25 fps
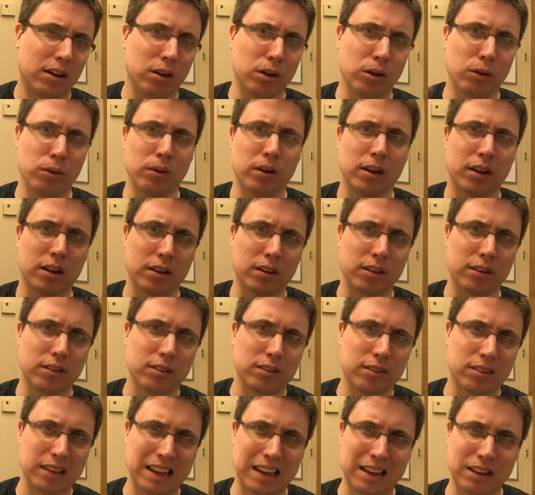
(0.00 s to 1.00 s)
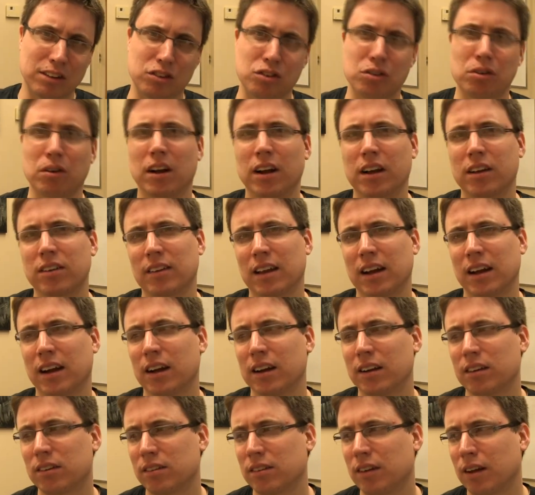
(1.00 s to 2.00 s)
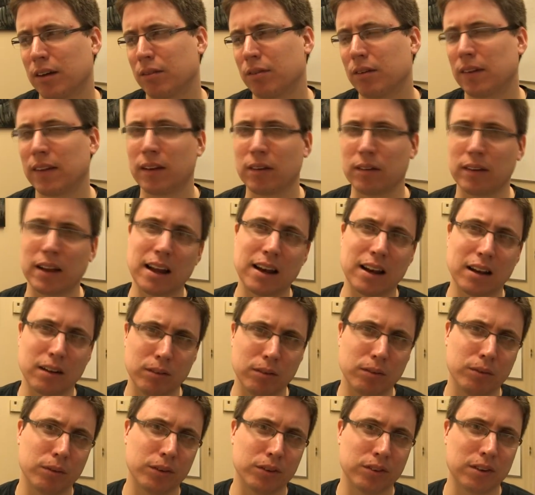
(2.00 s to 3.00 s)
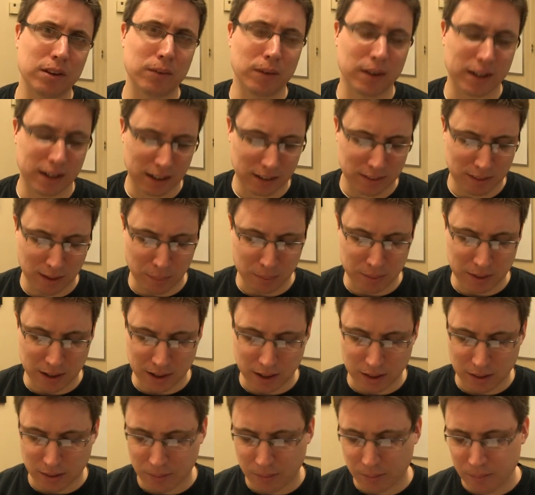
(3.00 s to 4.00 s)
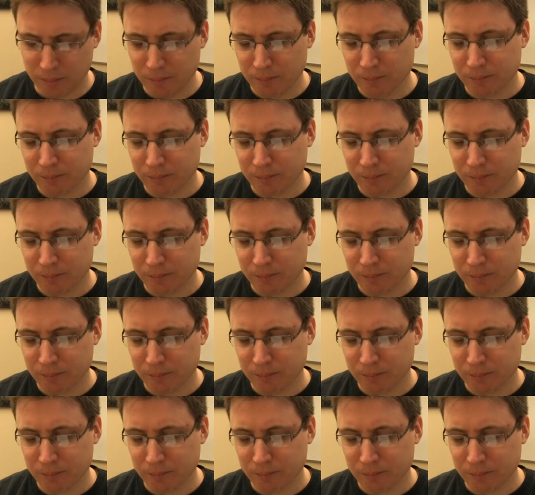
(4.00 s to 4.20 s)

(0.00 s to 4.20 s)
Ludas and trucks, that kind of stuff. And then we'll see what gets updated.